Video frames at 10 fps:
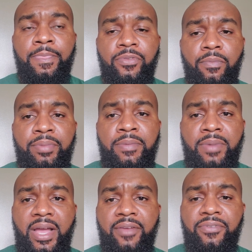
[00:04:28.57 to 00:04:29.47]
So be
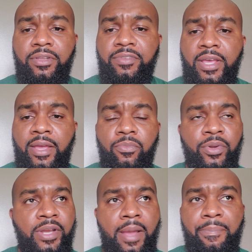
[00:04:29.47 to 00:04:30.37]
mindful of that. We're
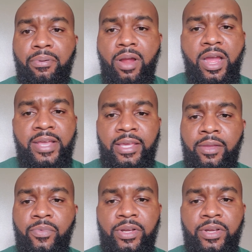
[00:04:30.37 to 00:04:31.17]
not prying.